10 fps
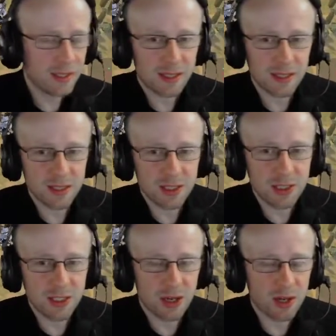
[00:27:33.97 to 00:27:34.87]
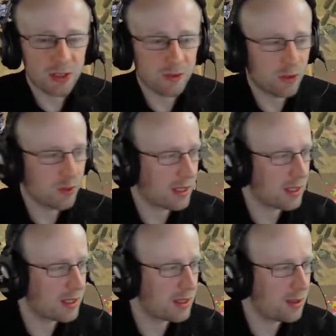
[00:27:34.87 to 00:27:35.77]
Just charged forward in
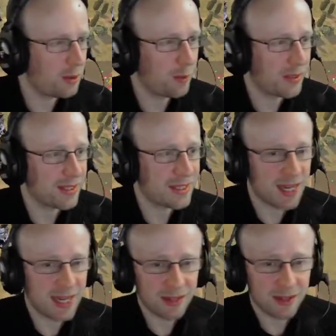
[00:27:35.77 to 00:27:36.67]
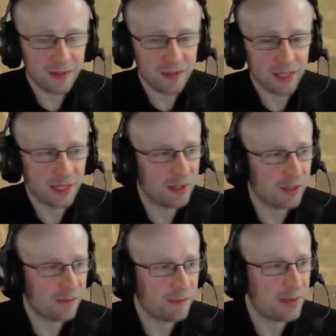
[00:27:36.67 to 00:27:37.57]
a stupid attack that I think I could
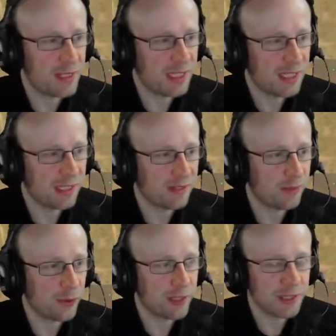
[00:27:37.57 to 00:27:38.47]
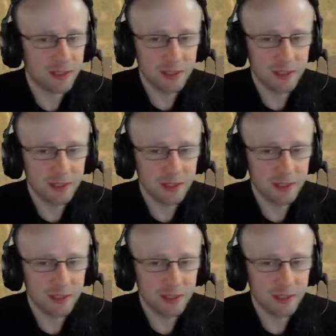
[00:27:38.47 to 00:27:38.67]
have particularly avoided.